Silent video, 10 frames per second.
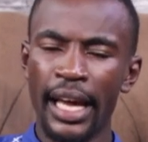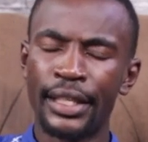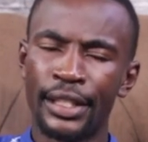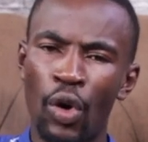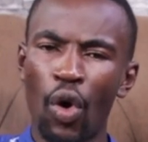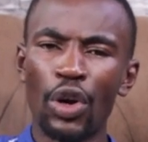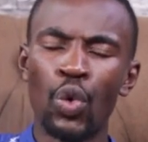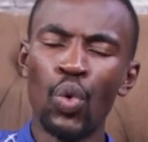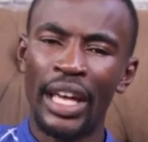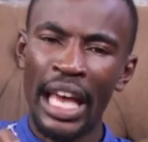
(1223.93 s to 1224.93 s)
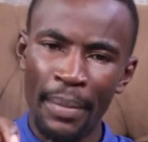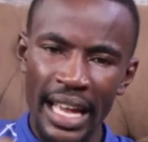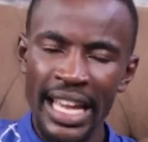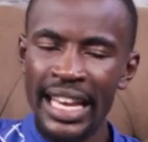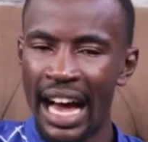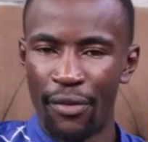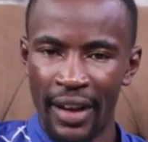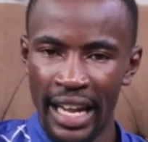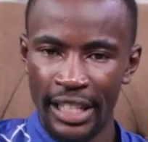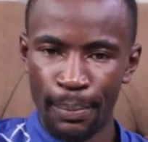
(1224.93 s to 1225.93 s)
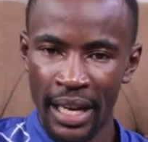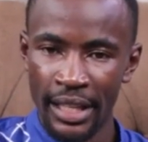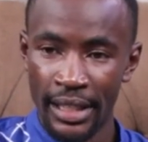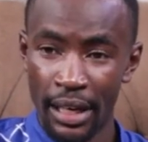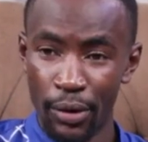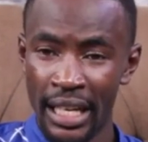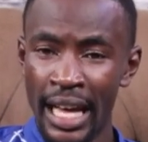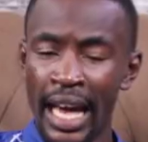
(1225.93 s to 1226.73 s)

is God who came in a flesh. Praise the Lord.